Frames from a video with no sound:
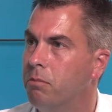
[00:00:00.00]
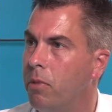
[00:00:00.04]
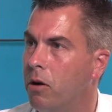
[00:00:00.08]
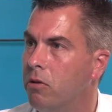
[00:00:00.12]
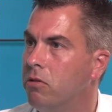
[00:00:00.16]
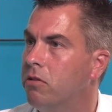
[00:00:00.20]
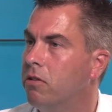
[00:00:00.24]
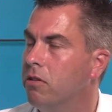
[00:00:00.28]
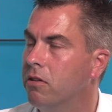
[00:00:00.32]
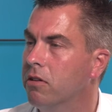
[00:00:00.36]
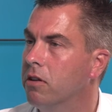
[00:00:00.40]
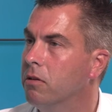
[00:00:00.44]

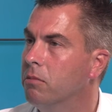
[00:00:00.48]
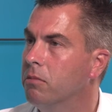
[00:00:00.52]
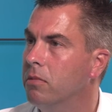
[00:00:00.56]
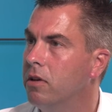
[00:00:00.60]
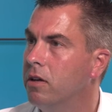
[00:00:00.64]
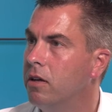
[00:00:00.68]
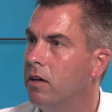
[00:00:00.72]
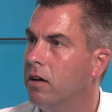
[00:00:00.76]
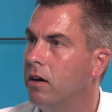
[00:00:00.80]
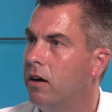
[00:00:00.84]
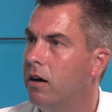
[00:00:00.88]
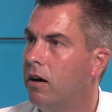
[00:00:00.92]
Both of
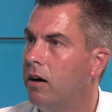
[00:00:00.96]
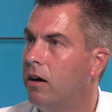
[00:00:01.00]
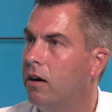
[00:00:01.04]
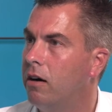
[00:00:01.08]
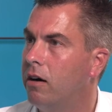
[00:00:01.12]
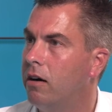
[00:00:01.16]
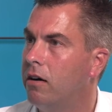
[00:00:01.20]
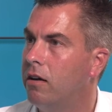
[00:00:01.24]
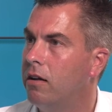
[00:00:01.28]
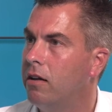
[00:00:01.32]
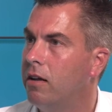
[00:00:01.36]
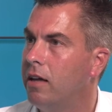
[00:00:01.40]
them
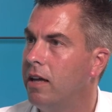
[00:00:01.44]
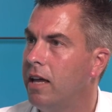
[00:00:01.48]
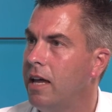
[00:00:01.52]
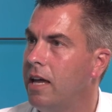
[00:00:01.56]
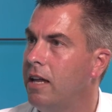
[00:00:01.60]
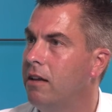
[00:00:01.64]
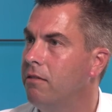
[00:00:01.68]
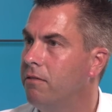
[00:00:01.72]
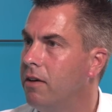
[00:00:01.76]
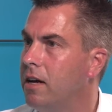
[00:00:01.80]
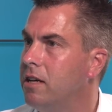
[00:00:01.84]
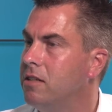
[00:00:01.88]
are
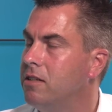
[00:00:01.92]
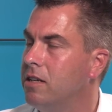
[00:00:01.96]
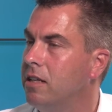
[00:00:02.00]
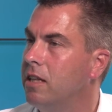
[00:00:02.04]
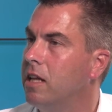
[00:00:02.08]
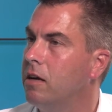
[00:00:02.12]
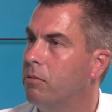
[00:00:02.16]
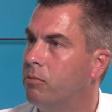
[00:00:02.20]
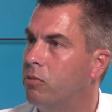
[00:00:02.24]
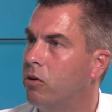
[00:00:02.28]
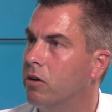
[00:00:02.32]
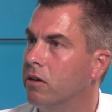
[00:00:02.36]

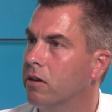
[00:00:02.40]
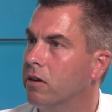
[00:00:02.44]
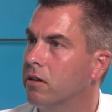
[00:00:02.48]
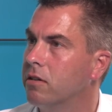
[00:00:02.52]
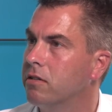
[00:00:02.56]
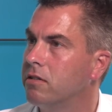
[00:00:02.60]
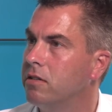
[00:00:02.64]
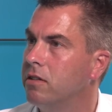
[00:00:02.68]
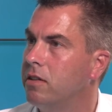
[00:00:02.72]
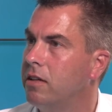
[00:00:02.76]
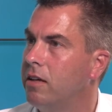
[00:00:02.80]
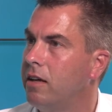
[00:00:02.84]
innovating their
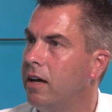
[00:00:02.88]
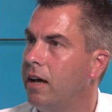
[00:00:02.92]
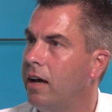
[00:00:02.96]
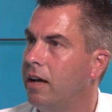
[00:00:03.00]
product,